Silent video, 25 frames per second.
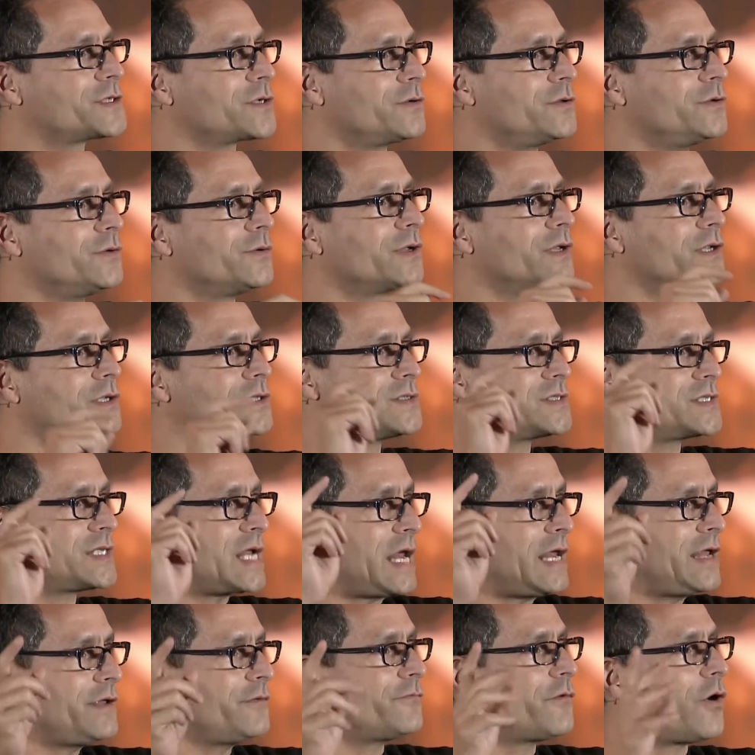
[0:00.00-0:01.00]
So you can
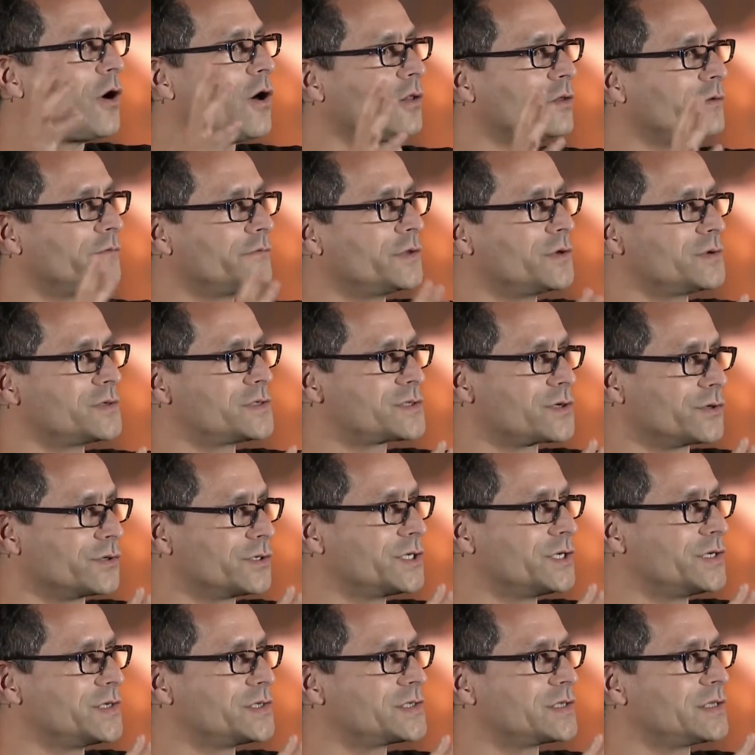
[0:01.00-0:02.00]
save all of those
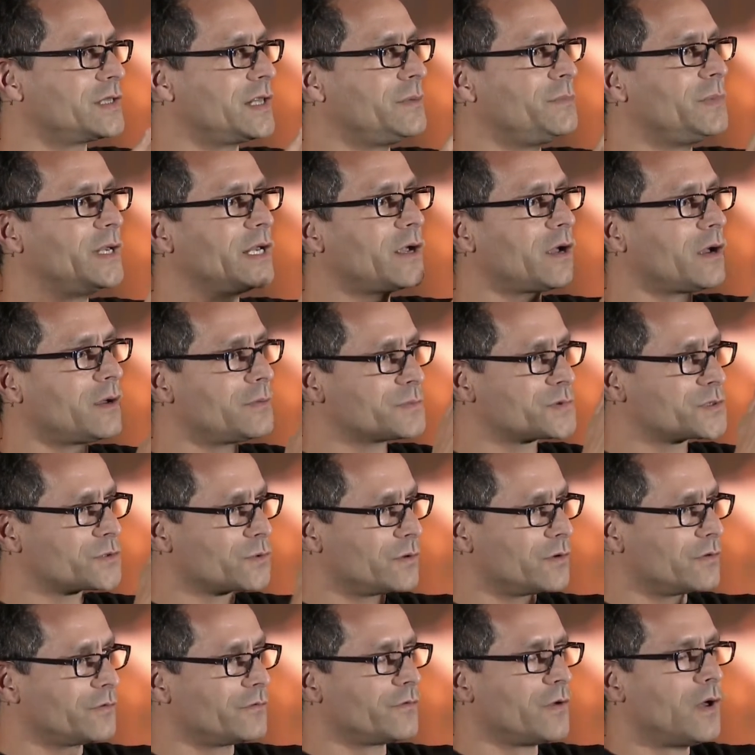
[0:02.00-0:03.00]
searches and they become
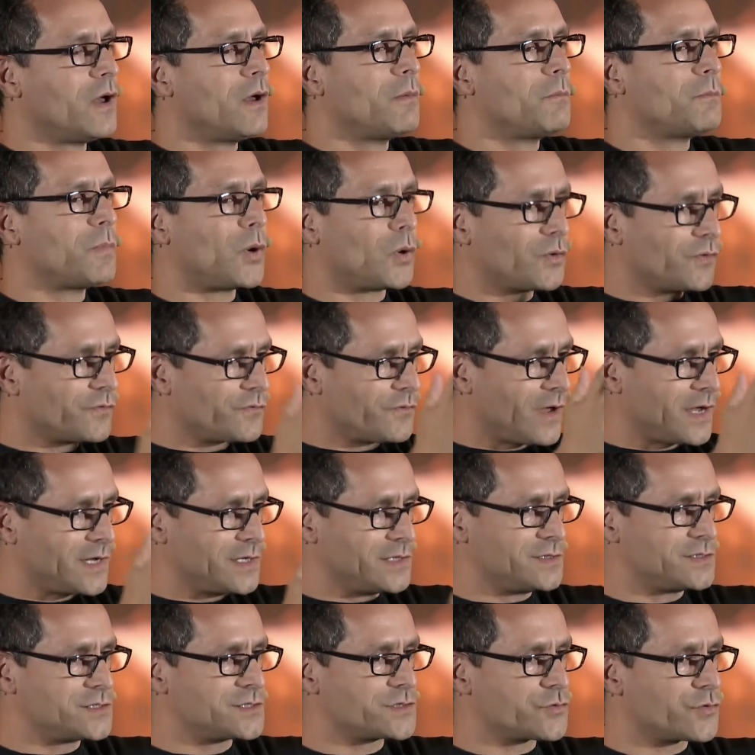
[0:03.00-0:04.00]
sort of bona
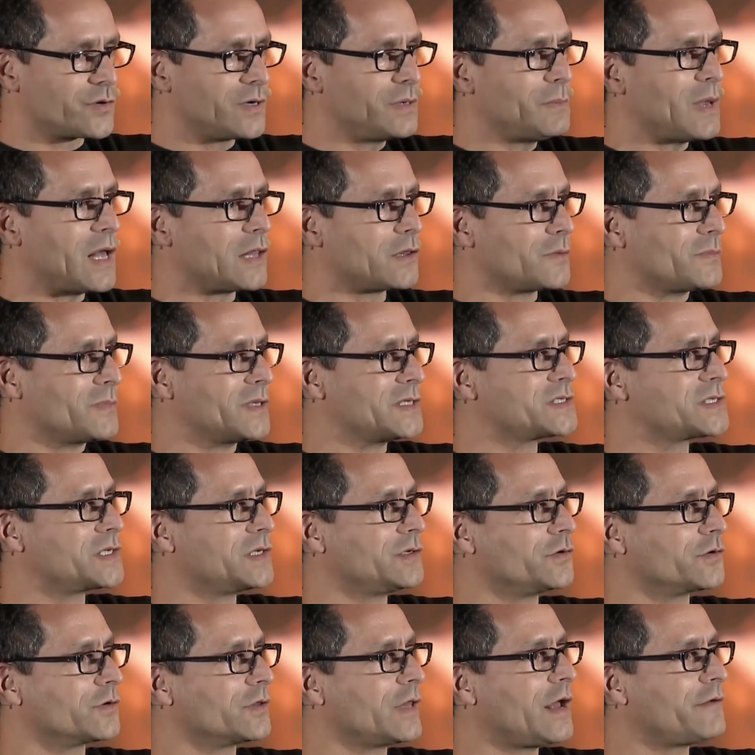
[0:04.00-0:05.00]
fide stream
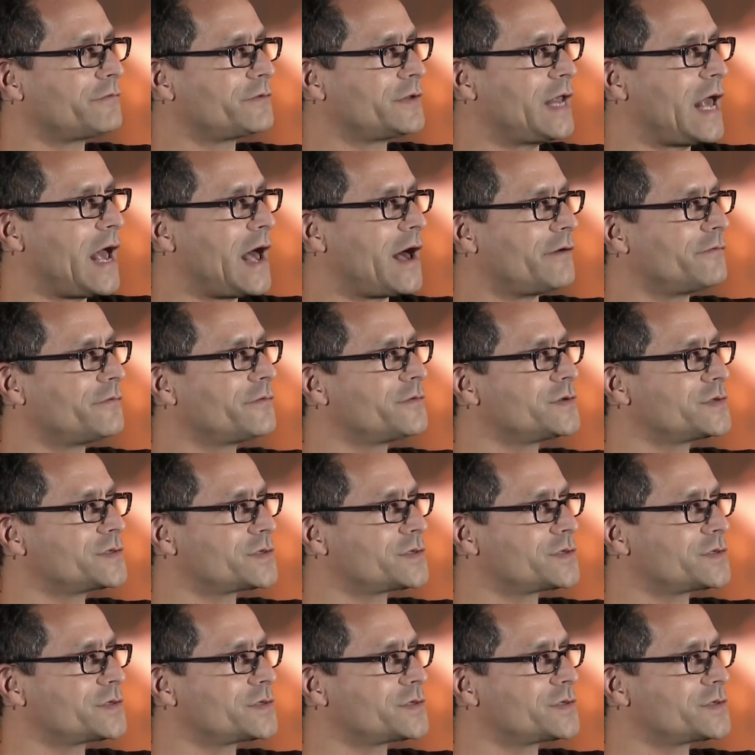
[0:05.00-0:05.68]
elements in your left nav.